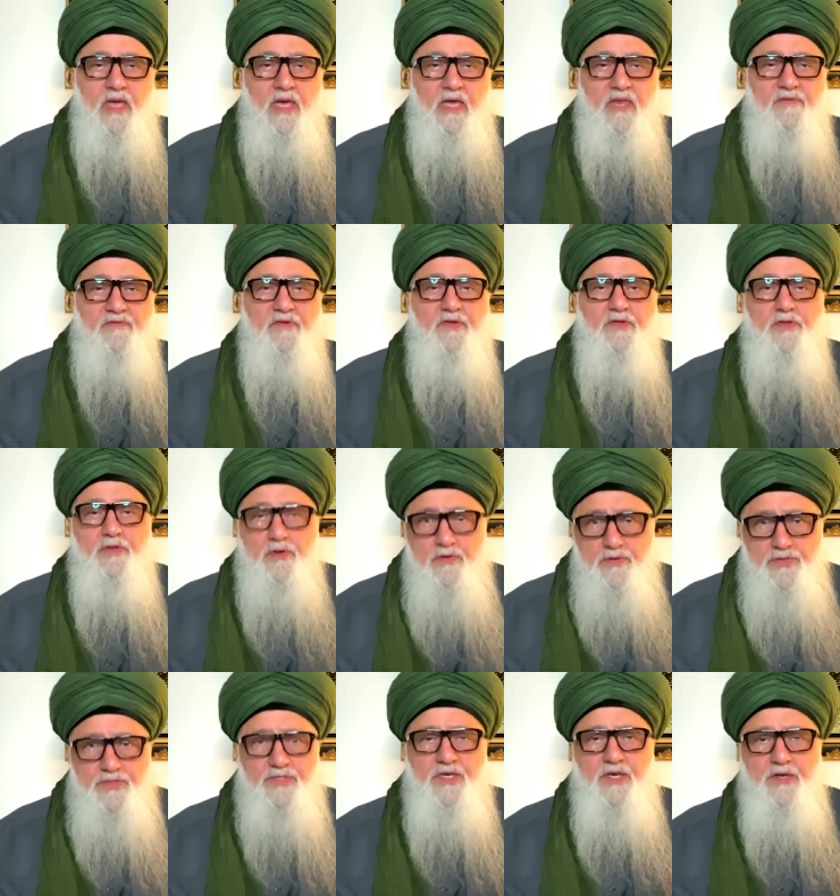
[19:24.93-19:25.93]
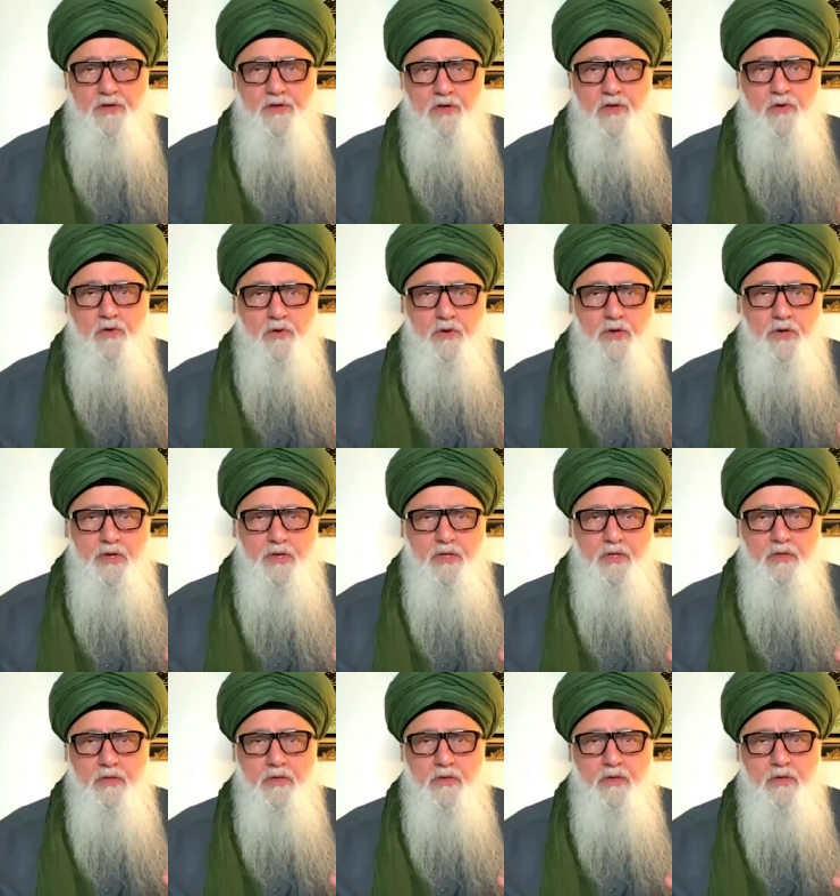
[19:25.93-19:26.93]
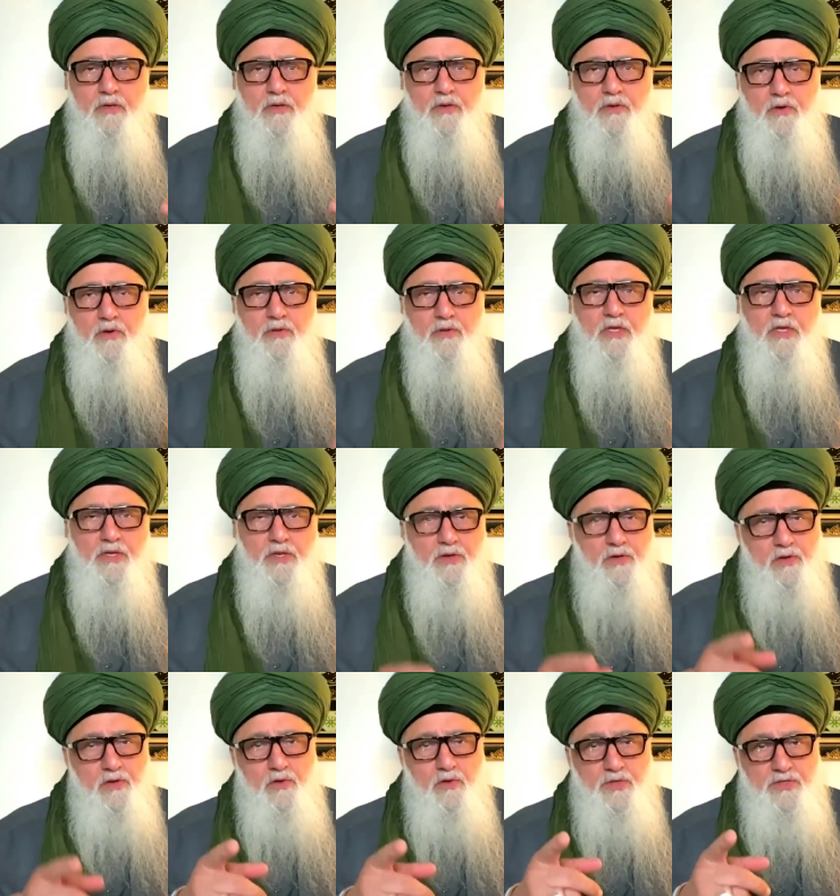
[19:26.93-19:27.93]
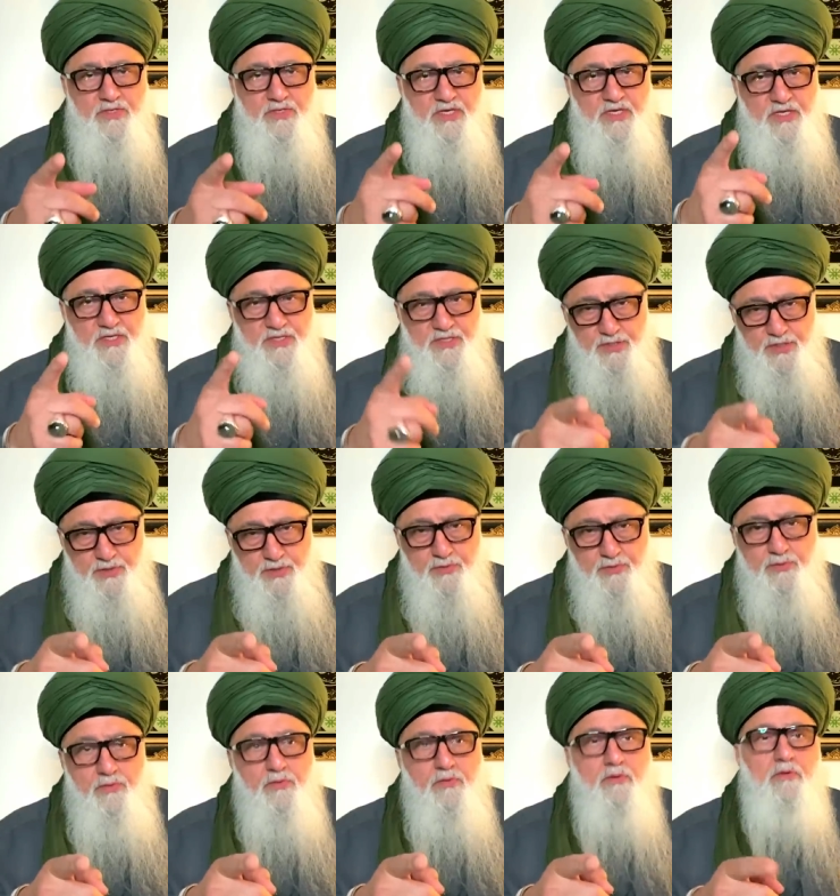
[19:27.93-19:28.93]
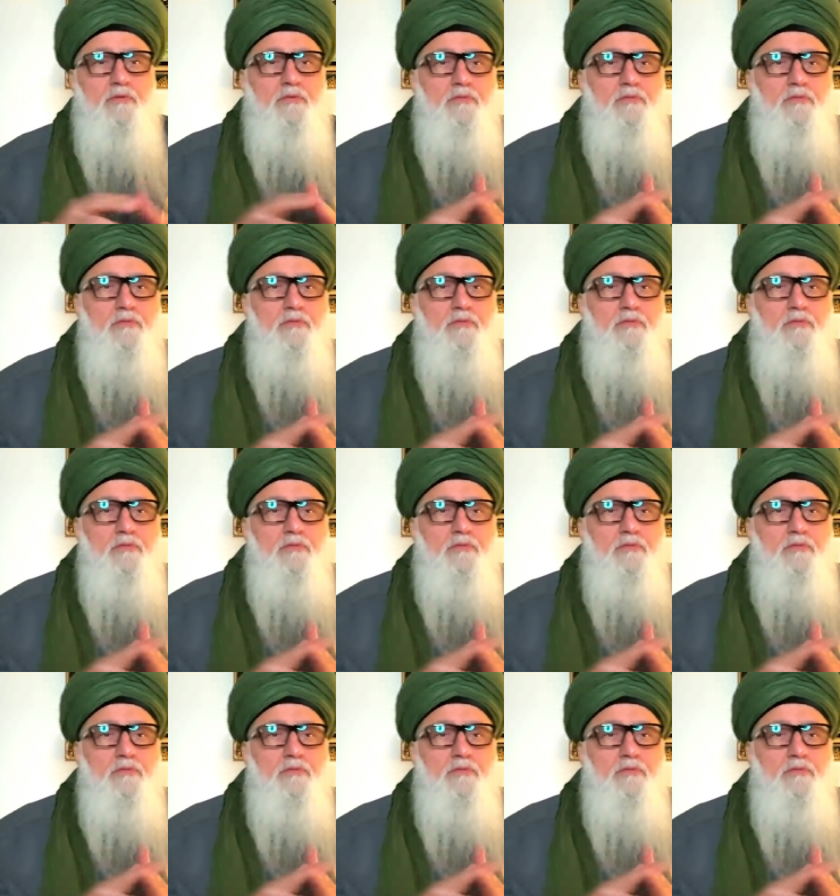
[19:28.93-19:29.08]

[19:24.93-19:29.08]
and if you don't see your Lord, know that your Lord sees you.